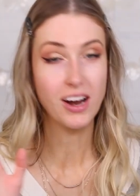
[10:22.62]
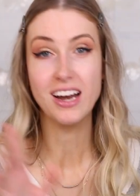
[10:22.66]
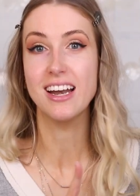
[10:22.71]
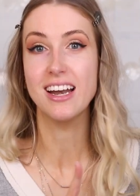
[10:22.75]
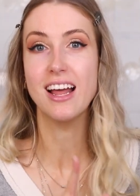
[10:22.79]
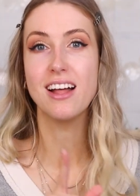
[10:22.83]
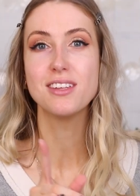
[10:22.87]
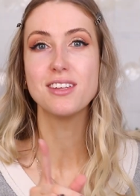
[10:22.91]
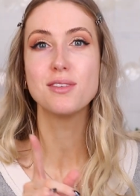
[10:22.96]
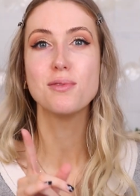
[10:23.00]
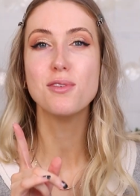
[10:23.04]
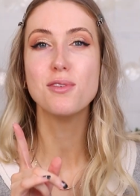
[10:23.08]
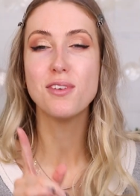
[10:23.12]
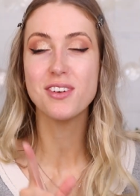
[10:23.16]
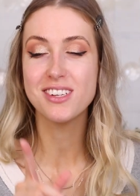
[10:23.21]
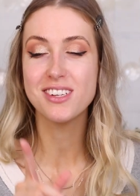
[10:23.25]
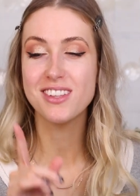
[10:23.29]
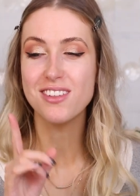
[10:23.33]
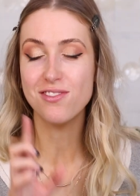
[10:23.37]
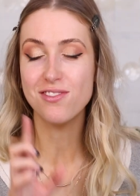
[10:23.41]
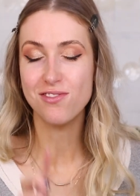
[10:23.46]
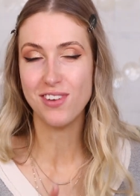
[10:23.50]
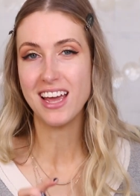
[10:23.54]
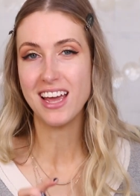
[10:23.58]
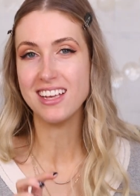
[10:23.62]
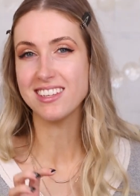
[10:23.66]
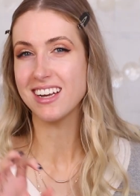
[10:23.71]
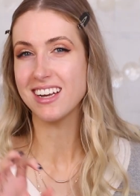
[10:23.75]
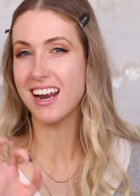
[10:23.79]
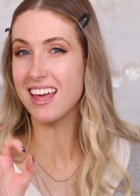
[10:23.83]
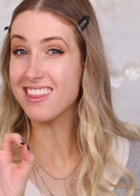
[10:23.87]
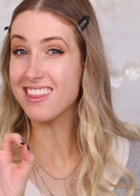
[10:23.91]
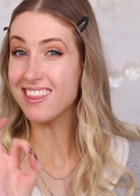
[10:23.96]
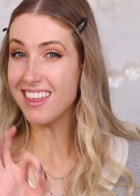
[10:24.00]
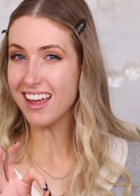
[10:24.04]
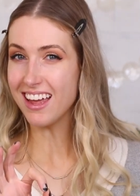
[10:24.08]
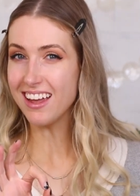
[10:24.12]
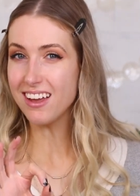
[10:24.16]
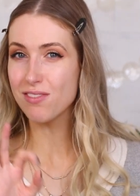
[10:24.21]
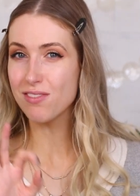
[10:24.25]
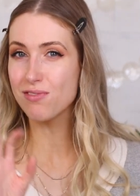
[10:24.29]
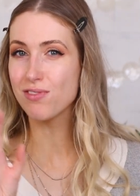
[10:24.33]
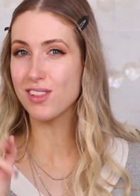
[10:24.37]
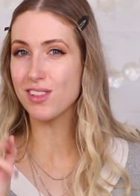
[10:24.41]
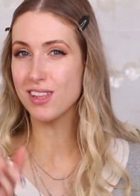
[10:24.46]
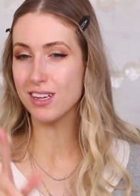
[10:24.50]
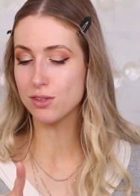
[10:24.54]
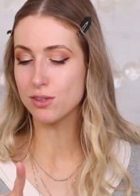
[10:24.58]
right, now let's move on to the face. And I think
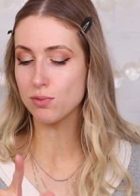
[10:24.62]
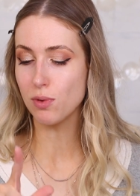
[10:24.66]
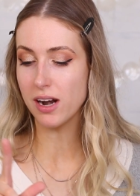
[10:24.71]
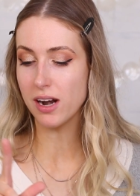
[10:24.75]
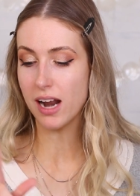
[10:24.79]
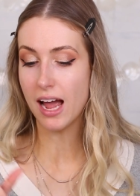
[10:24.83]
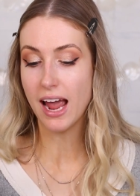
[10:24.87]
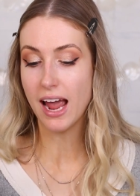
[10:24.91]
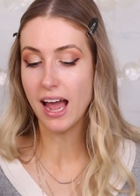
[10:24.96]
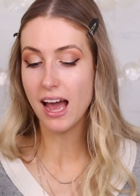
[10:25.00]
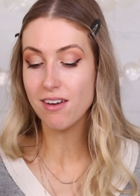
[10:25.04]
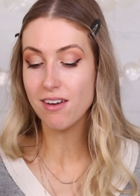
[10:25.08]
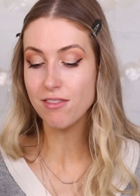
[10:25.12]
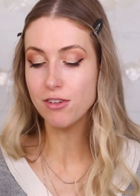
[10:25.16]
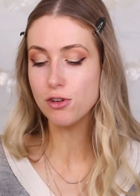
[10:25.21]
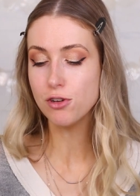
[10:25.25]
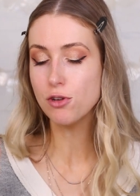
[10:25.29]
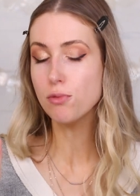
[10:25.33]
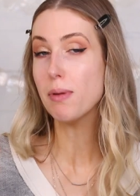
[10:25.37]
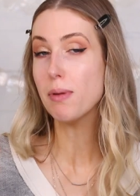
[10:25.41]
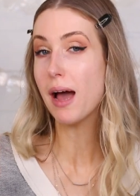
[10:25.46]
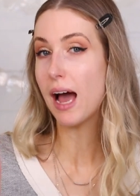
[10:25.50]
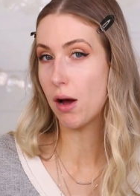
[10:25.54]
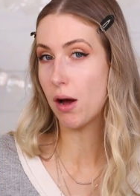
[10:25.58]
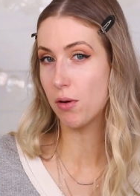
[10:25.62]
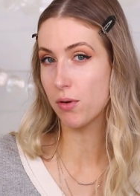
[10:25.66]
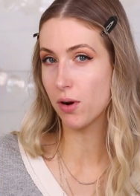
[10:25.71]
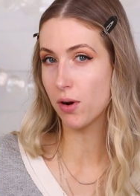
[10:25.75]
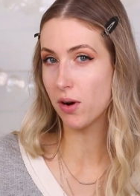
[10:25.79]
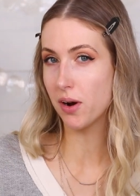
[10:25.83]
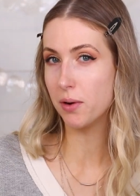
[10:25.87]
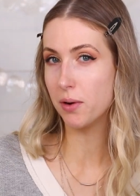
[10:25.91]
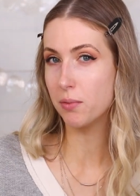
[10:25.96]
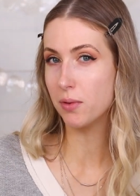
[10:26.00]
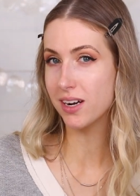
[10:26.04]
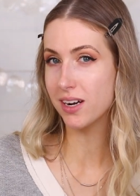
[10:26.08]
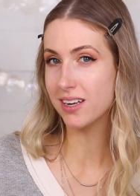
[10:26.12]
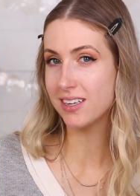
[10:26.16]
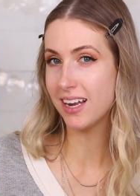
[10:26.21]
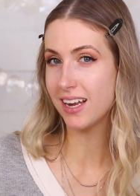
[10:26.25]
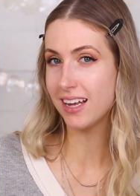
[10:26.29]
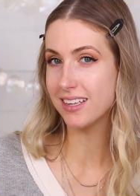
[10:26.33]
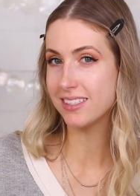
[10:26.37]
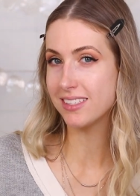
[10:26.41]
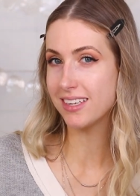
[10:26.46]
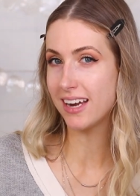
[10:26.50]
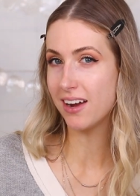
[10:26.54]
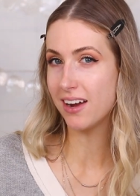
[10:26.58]
for this one, I have a new powder I want to
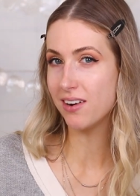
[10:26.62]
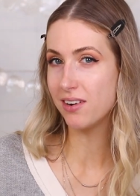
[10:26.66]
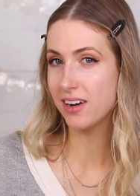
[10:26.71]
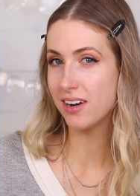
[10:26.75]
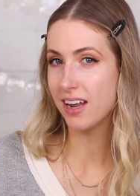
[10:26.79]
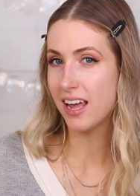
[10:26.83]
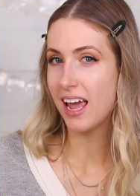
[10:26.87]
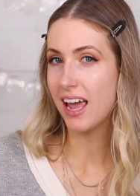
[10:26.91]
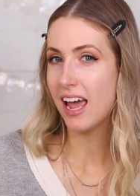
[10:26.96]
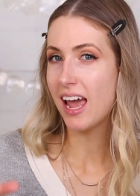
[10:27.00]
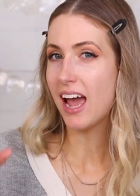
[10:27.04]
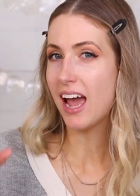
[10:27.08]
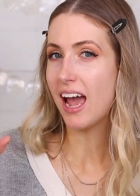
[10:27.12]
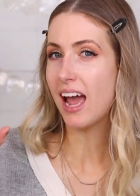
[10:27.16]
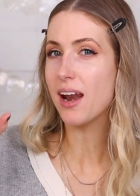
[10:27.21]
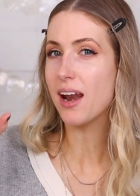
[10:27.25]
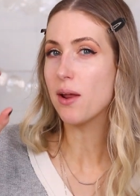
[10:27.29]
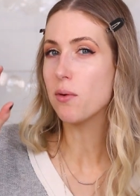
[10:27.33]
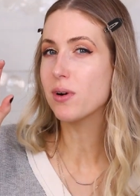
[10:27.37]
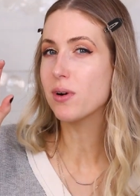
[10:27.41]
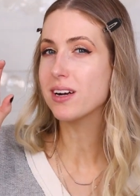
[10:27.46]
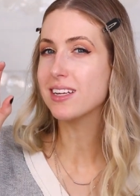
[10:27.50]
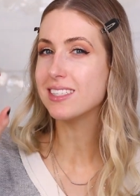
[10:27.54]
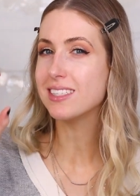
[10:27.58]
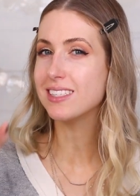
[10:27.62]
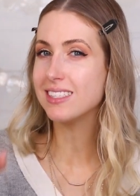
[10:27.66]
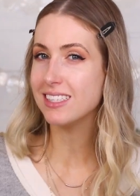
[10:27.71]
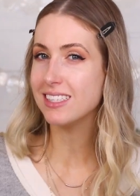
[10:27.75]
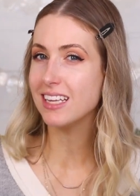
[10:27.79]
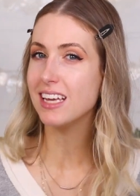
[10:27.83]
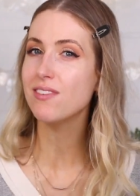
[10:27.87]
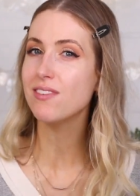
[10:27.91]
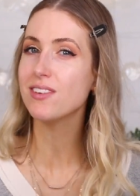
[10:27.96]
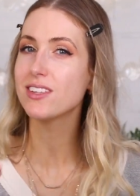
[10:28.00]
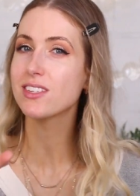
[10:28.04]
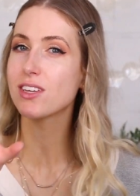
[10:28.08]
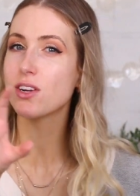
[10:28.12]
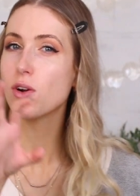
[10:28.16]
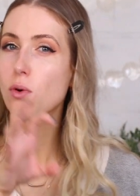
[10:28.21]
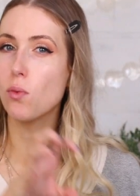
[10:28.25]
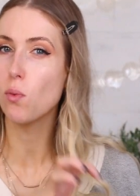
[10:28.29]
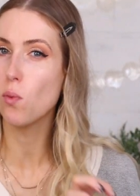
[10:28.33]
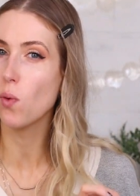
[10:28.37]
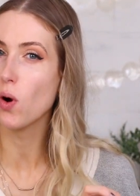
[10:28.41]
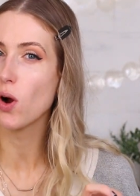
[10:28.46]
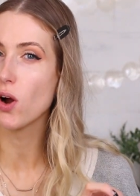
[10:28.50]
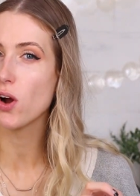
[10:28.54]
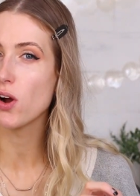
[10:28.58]
test out, and I want to see if it's going to
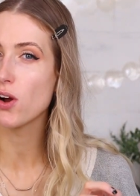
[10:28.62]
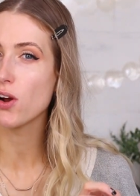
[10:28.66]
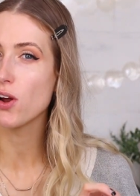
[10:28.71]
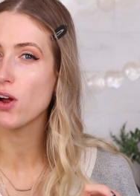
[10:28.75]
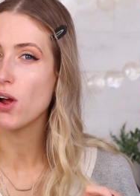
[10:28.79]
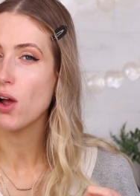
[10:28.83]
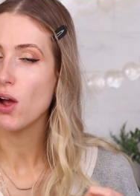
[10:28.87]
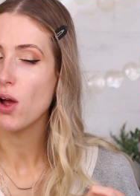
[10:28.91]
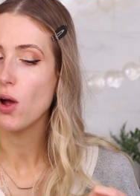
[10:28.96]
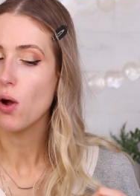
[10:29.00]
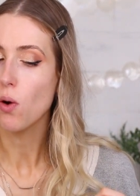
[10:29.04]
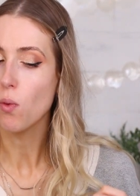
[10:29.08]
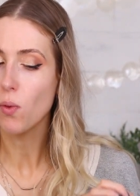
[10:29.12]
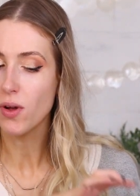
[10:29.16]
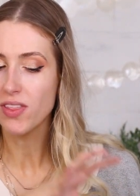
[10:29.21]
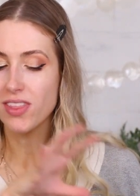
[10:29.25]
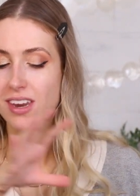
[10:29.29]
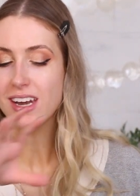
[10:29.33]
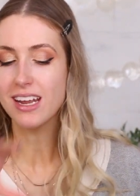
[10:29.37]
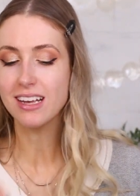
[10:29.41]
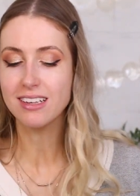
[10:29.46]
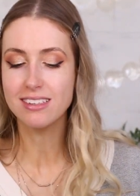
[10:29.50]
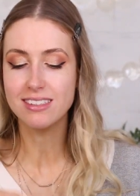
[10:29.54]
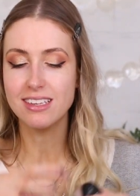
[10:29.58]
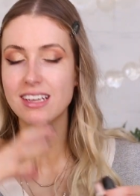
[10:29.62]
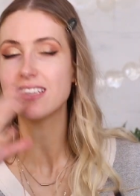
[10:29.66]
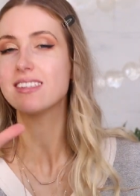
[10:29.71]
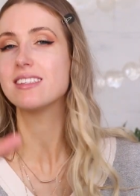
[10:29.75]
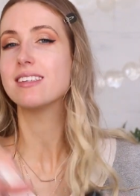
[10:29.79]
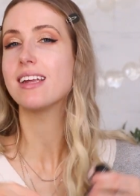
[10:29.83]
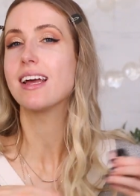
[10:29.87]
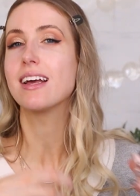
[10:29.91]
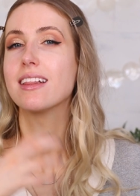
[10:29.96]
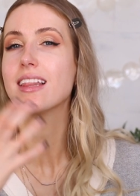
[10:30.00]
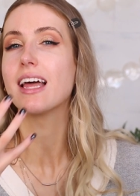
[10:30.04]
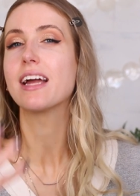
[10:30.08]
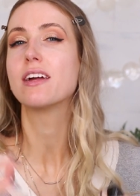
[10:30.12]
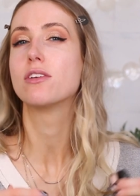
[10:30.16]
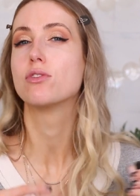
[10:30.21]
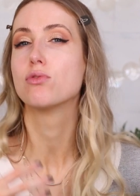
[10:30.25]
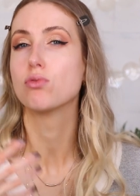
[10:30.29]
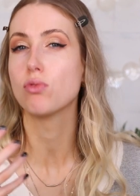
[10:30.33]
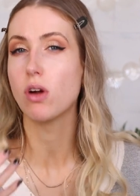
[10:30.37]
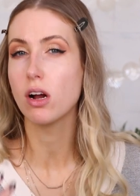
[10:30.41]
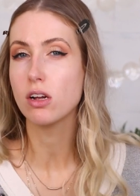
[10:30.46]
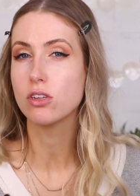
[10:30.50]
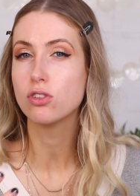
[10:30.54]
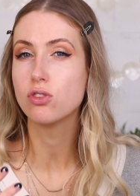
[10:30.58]
work with an existing like
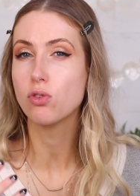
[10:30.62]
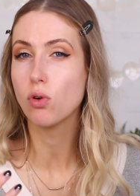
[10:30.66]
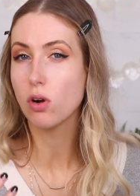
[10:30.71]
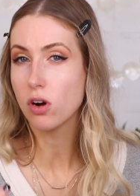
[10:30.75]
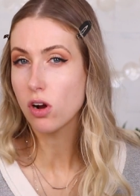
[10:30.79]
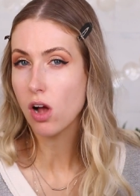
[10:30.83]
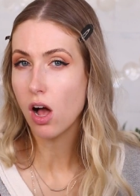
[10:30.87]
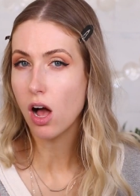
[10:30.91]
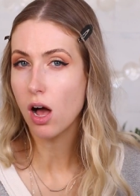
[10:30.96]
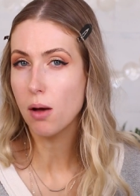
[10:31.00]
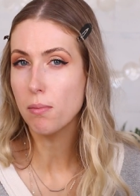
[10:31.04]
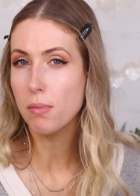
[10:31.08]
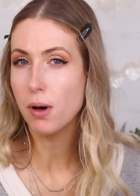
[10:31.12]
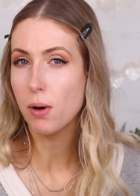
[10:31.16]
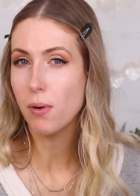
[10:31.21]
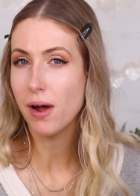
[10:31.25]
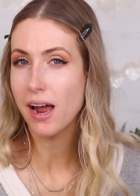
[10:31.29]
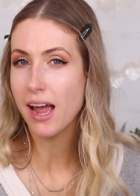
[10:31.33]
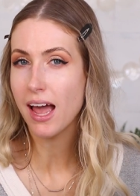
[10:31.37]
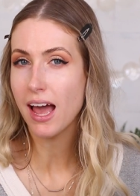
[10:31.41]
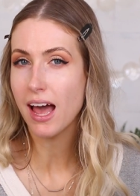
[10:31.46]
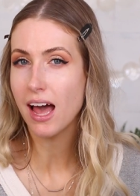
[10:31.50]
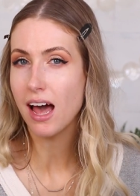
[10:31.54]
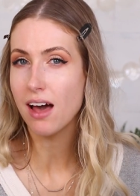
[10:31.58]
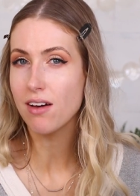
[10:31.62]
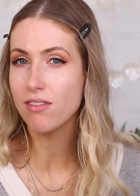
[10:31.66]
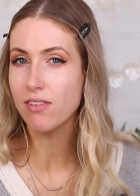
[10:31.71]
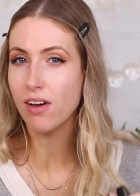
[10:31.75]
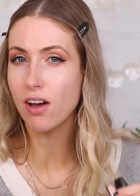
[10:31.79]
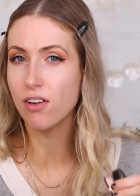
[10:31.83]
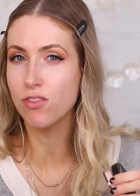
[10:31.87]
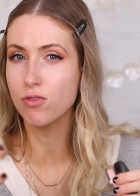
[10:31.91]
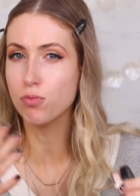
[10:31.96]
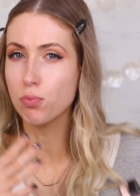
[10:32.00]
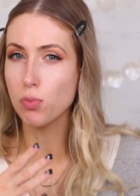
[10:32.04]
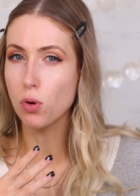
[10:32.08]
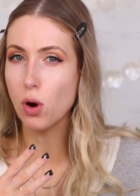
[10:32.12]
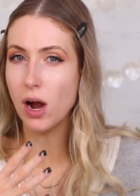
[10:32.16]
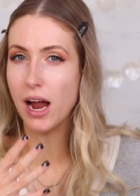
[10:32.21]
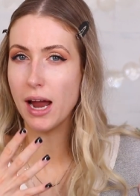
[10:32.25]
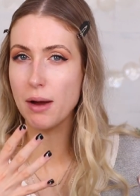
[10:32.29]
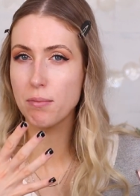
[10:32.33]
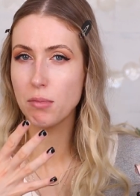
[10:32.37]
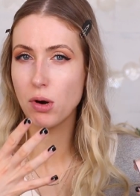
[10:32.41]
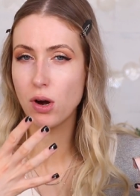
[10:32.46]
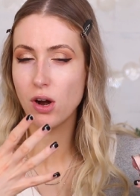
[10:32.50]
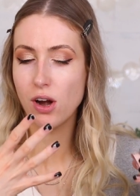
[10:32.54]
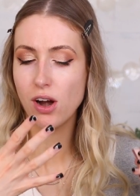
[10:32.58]
drugstore combo I have of
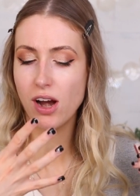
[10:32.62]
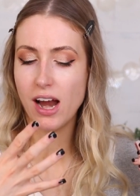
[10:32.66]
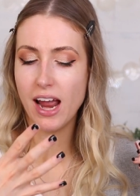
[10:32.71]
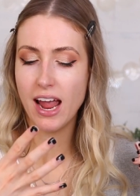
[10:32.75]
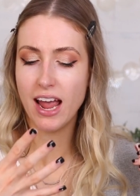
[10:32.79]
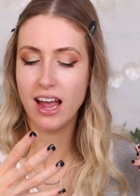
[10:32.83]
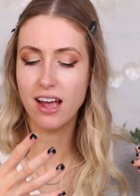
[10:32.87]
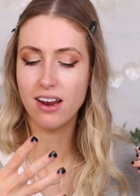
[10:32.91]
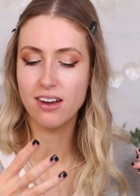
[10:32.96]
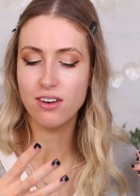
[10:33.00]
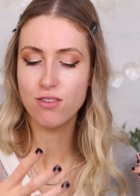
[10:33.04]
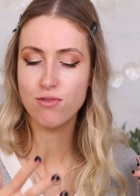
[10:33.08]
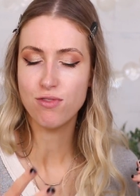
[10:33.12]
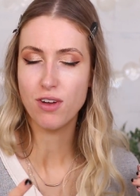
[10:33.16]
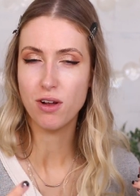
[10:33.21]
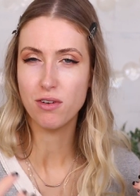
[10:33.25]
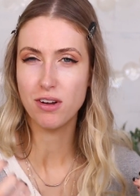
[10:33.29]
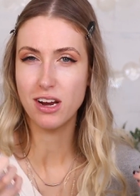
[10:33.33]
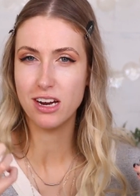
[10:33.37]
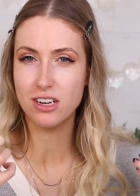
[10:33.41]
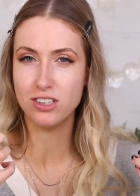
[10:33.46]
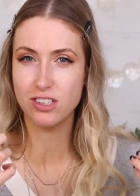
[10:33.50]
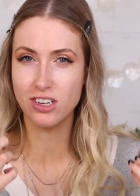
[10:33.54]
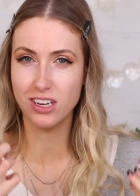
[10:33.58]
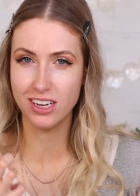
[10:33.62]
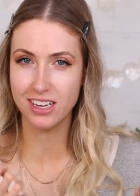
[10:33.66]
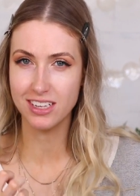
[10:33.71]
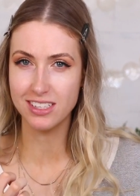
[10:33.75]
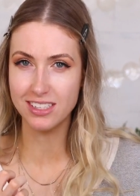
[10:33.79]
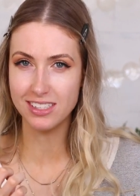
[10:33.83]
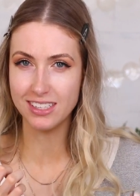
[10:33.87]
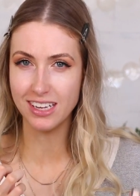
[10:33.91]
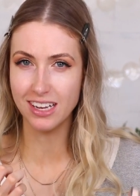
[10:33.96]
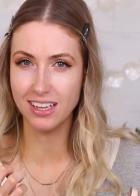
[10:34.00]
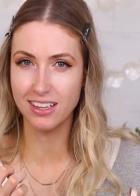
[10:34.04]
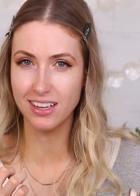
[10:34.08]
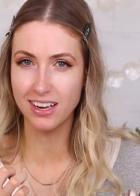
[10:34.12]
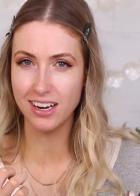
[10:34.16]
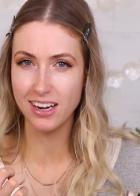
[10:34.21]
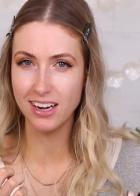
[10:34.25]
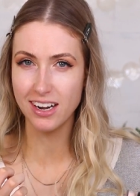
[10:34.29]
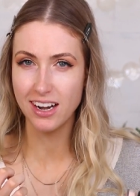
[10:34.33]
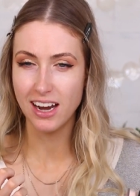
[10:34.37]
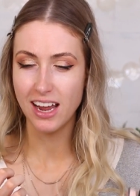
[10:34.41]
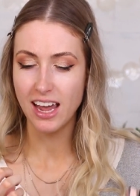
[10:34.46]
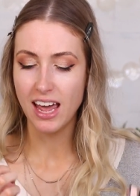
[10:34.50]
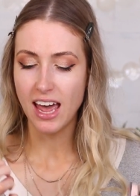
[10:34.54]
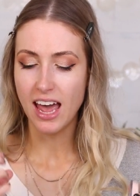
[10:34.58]
primer and foundation and concealer,